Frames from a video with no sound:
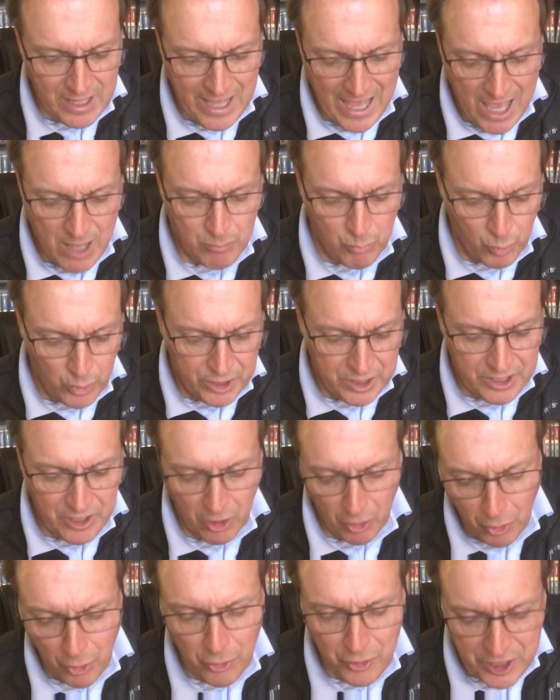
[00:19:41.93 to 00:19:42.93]
And when he
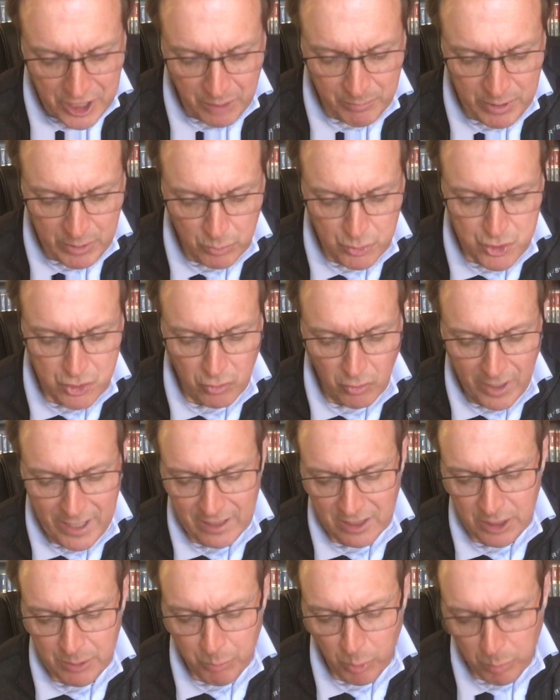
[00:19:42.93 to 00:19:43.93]
heard him, he was
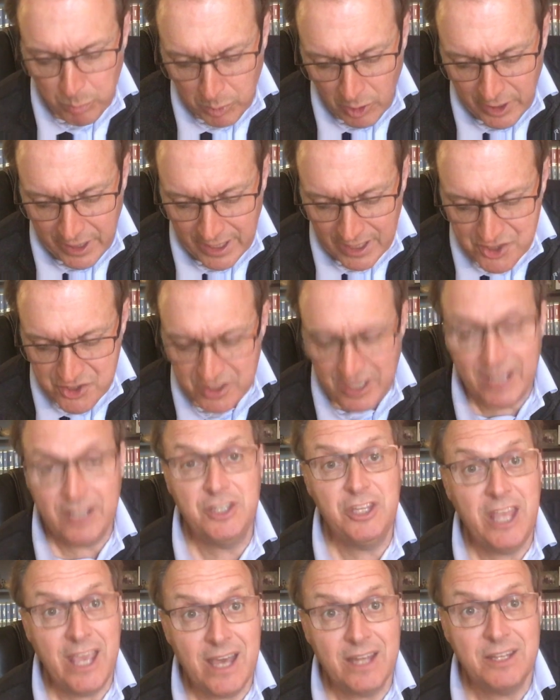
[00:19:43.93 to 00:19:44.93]
greatly perplexed,
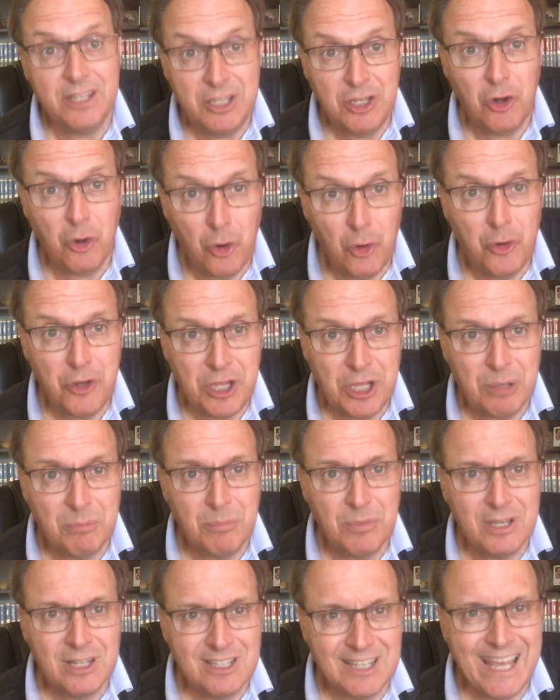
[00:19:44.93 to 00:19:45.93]
and yet he heard
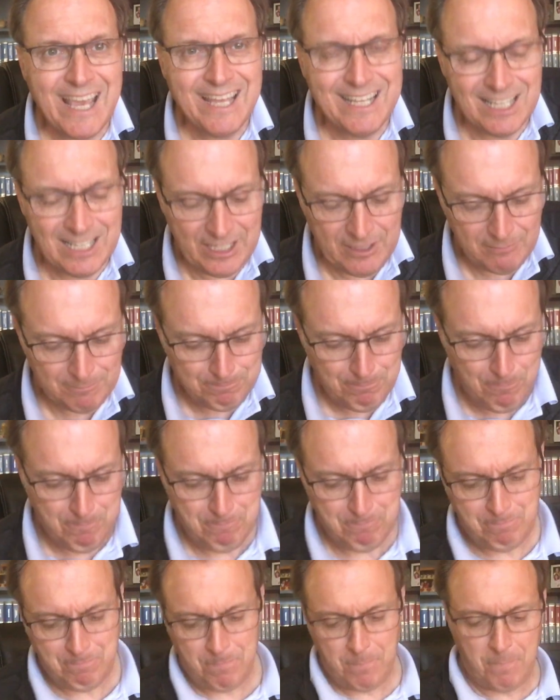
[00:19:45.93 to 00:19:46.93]
him gladly.
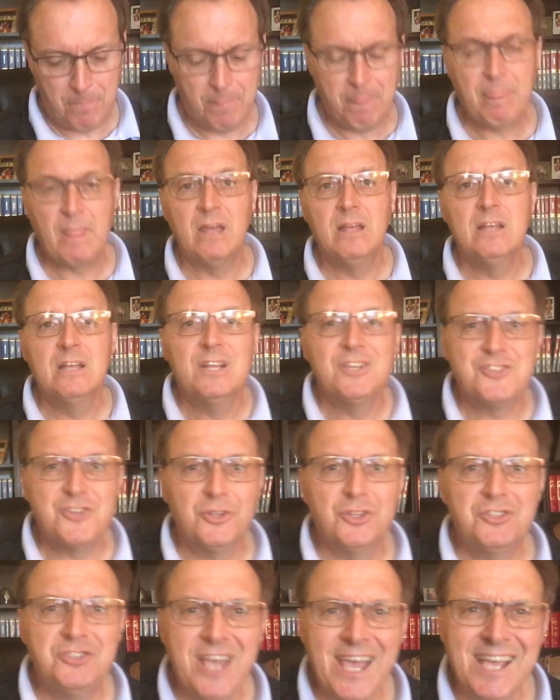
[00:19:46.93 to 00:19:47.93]
So
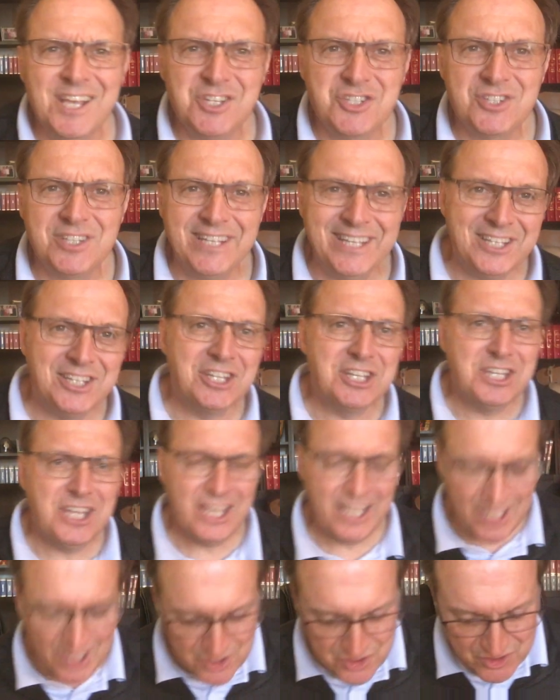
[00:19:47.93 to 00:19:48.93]
the text
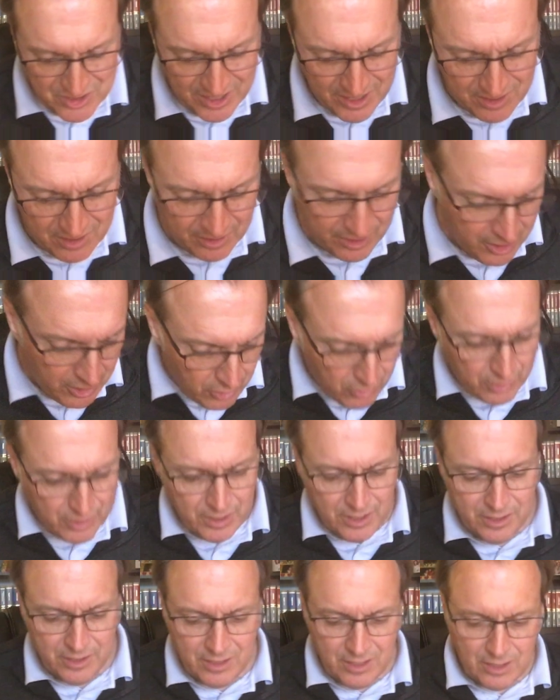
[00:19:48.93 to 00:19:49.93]
indicates that
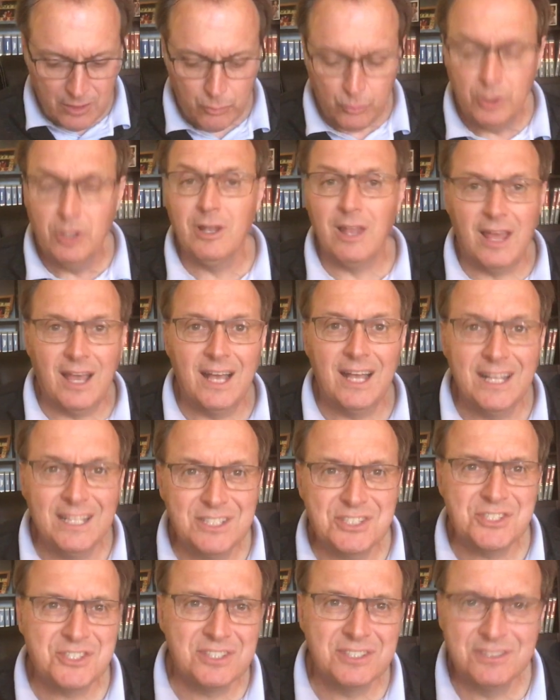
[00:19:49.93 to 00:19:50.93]
Herod uh,
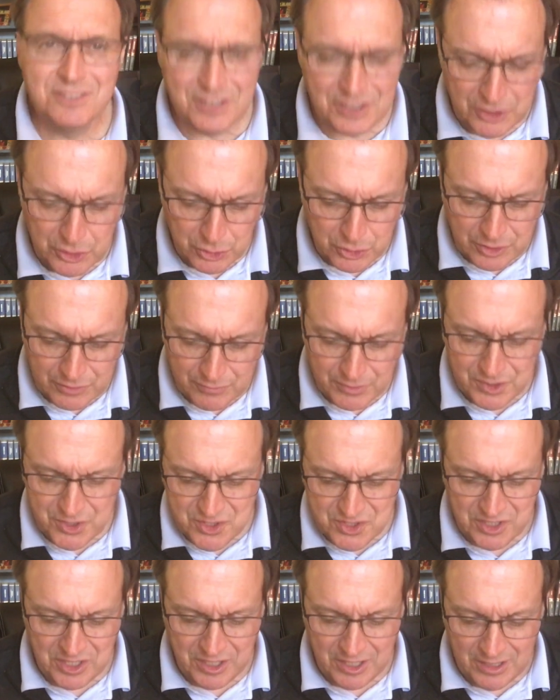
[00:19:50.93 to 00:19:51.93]
realized the guilt of his
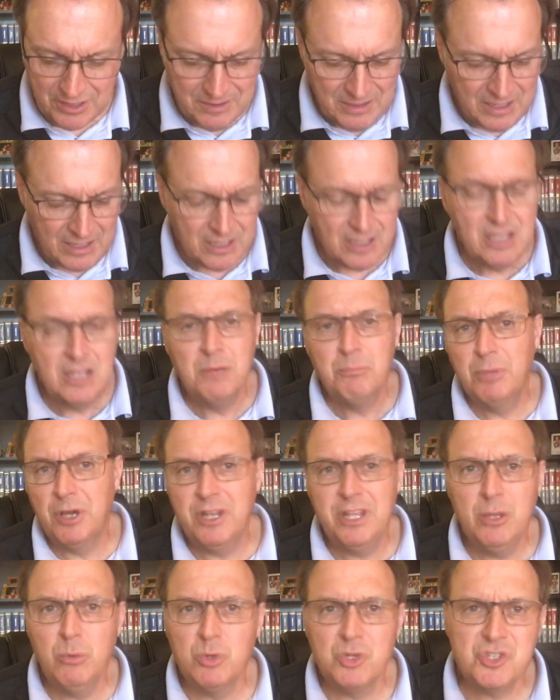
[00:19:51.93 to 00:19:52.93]
sin, but
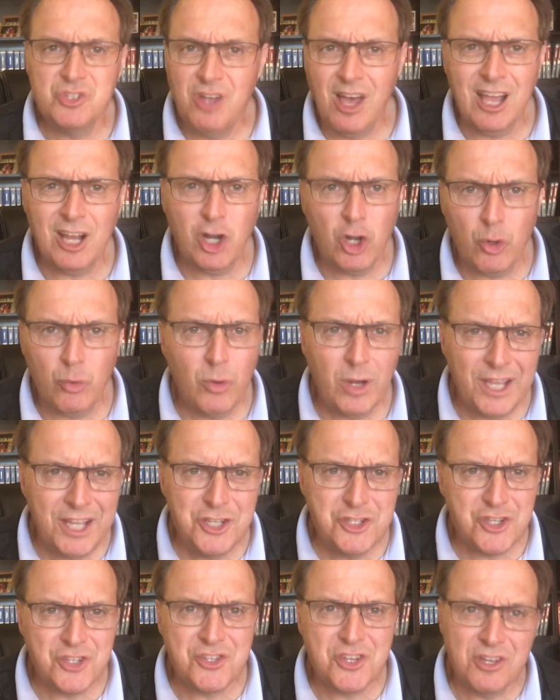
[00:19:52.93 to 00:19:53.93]
he was not
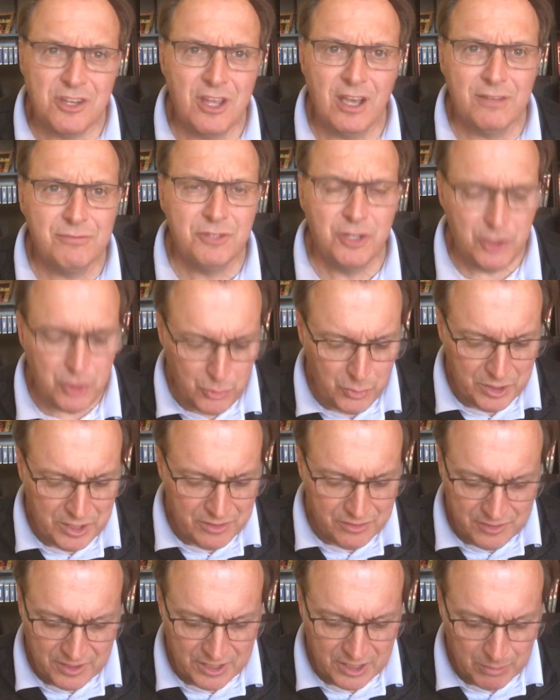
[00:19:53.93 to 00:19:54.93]
courageous enough to do
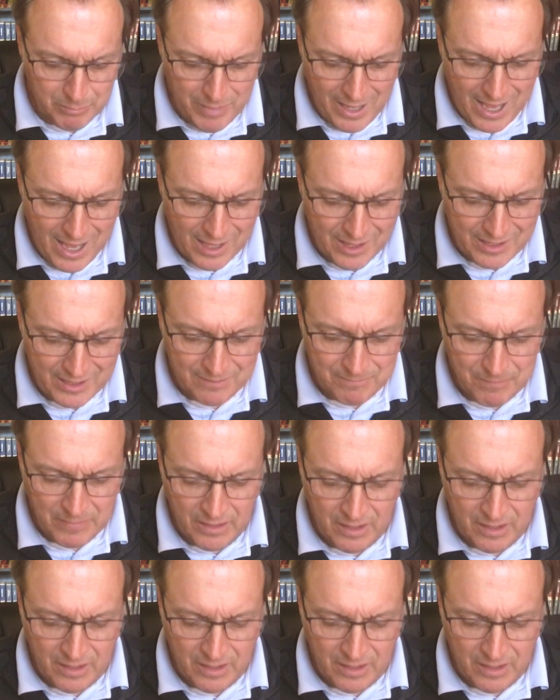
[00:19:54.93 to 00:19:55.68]
anything about it.